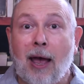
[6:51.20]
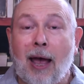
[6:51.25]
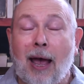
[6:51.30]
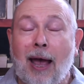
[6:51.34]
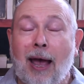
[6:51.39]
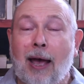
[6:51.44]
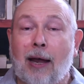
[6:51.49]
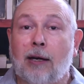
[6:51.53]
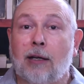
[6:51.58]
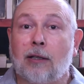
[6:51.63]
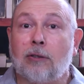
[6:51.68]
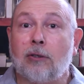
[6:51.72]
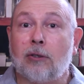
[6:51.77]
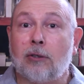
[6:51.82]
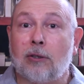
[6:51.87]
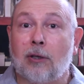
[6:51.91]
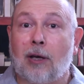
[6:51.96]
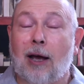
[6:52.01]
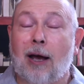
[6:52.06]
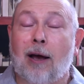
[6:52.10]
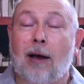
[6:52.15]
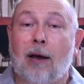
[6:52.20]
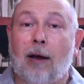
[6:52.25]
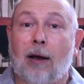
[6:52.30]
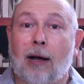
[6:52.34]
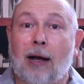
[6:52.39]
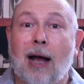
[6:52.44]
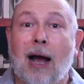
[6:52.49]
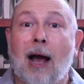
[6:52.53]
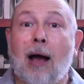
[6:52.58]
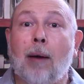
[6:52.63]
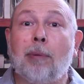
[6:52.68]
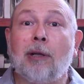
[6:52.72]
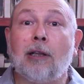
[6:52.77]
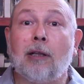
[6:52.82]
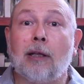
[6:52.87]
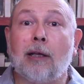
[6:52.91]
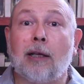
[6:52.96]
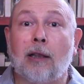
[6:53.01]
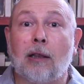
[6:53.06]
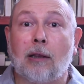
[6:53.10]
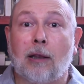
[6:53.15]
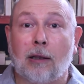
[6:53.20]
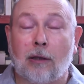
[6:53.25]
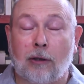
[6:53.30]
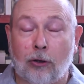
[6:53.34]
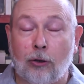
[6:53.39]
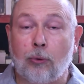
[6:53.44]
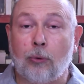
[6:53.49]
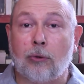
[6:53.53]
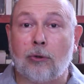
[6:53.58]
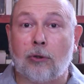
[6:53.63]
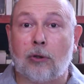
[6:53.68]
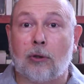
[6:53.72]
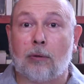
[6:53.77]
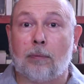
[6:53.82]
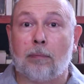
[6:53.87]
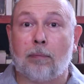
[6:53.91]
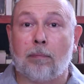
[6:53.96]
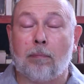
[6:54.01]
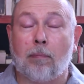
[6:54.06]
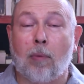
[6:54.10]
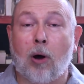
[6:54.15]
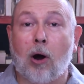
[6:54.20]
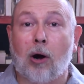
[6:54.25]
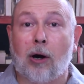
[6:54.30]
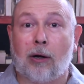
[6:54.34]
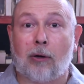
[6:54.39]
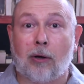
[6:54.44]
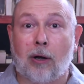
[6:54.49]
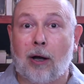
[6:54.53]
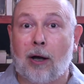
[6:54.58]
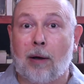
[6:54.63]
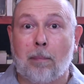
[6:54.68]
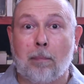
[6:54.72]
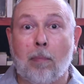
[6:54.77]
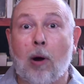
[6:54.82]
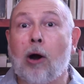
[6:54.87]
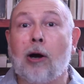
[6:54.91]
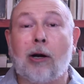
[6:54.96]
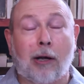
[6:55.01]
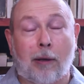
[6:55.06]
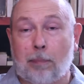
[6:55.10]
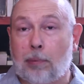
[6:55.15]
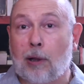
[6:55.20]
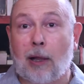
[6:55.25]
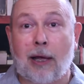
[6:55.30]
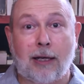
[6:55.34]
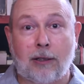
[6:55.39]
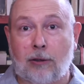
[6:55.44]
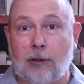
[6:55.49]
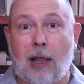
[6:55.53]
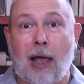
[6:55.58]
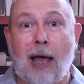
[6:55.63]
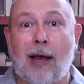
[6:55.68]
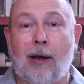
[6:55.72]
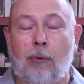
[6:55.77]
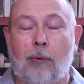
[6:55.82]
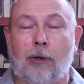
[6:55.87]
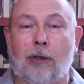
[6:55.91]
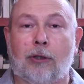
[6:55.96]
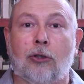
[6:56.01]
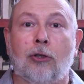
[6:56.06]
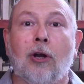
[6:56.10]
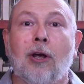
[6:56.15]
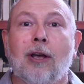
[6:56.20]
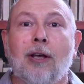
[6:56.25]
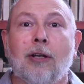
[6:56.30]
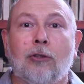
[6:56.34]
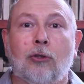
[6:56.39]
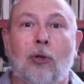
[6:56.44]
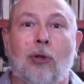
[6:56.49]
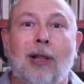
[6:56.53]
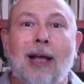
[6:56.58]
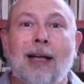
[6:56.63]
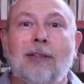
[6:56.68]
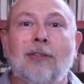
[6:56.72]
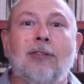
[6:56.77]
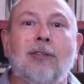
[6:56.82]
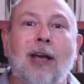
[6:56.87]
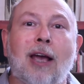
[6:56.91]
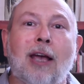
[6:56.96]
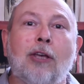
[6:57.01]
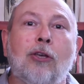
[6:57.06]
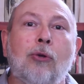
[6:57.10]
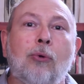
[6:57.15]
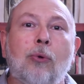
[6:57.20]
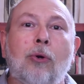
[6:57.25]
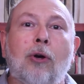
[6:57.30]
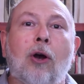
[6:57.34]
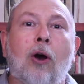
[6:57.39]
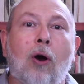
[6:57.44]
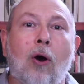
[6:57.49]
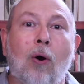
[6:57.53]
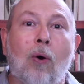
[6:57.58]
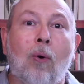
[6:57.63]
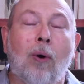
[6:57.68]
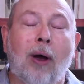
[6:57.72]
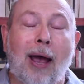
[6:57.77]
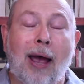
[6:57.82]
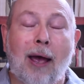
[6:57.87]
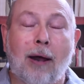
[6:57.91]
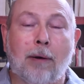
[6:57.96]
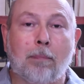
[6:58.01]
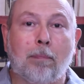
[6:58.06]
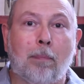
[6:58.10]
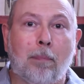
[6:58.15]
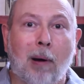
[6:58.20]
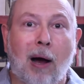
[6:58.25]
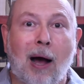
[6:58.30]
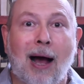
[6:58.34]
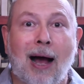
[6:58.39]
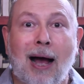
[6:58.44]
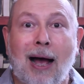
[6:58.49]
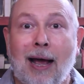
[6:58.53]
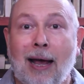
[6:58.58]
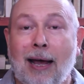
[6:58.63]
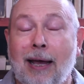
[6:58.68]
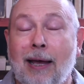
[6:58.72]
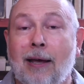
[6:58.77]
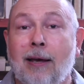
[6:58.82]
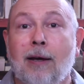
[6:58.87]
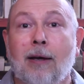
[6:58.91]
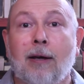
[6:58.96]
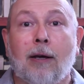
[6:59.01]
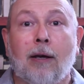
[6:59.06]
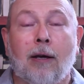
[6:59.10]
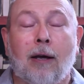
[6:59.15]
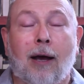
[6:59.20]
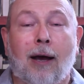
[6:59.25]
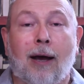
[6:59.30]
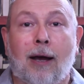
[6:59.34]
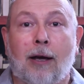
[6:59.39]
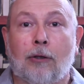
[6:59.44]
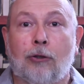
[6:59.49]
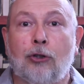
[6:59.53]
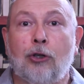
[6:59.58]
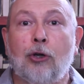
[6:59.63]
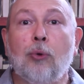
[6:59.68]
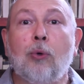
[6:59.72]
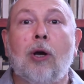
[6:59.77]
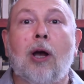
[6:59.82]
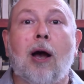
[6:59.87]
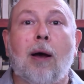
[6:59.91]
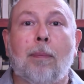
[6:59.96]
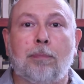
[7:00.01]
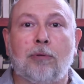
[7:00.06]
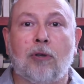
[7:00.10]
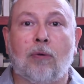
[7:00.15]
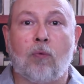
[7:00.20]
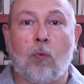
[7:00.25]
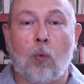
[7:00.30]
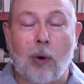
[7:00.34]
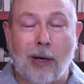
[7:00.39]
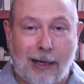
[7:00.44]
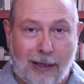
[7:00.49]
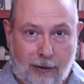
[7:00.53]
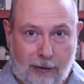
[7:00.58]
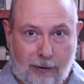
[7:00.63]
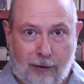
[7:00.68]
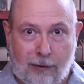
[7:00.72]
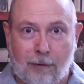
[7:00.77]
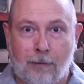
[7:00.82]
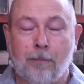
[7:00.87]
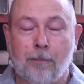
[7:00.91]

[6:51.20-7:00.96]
And it's uh, commonly used mark, uh, marketplace language. So let's say you go and buy uh, two cups of wheat.